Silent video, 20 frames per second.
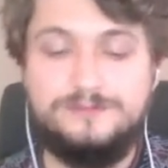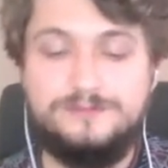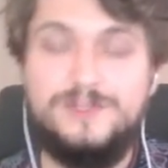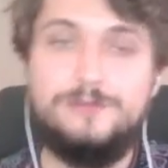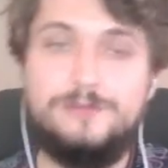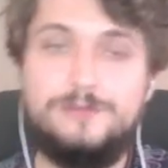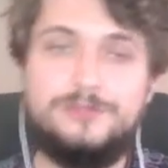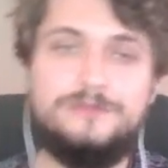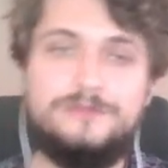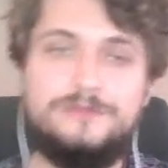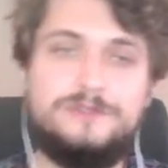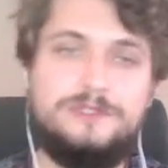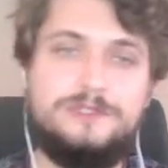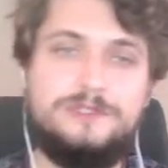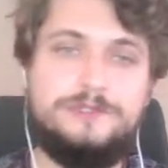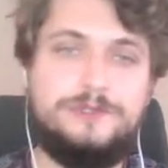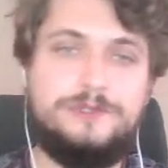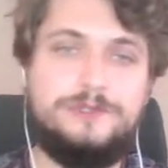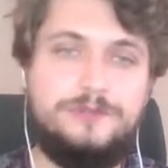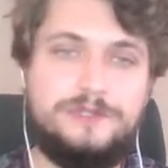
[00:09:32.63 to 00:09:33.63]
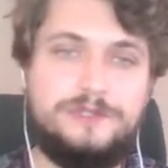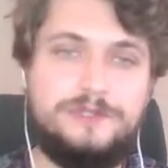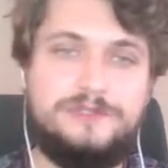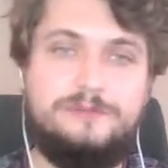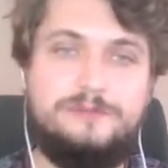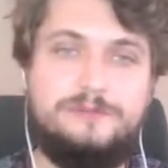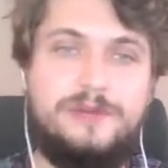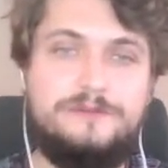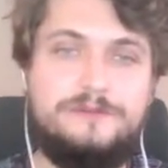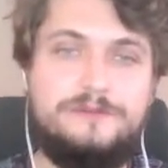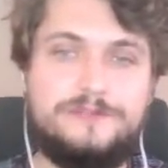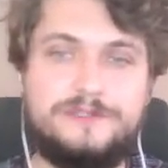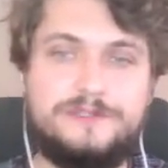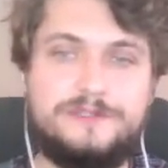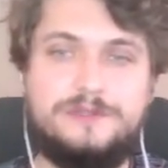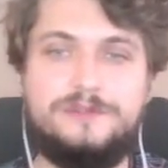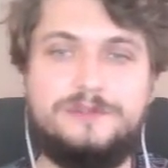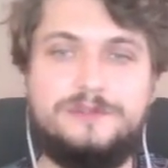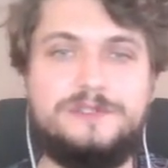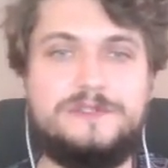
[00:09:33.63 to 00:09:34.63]
previously recorded buffers
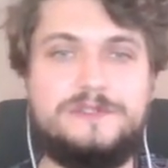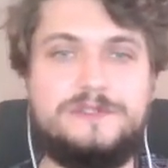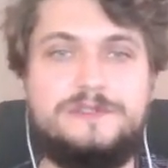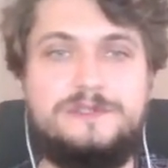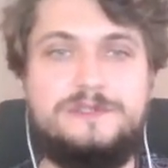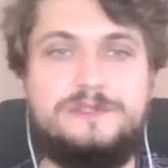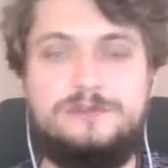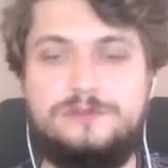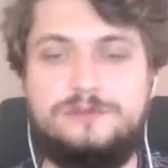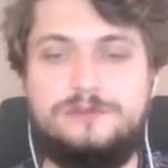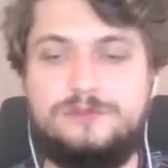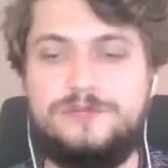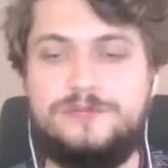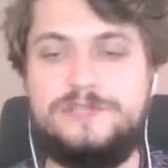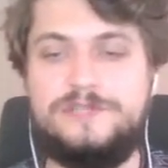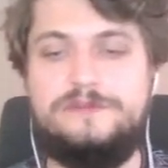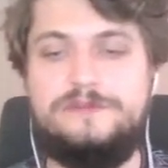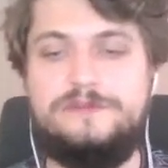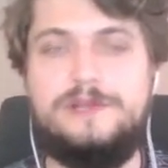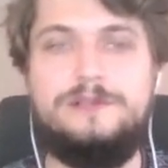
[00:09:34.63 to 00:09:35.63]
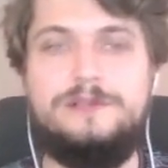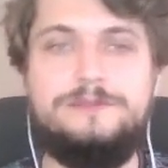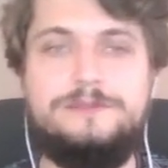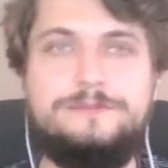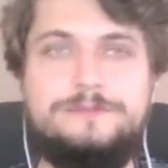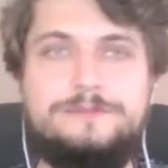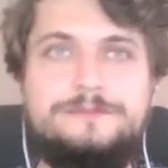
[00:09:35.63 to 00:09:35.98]
contents into the trace file.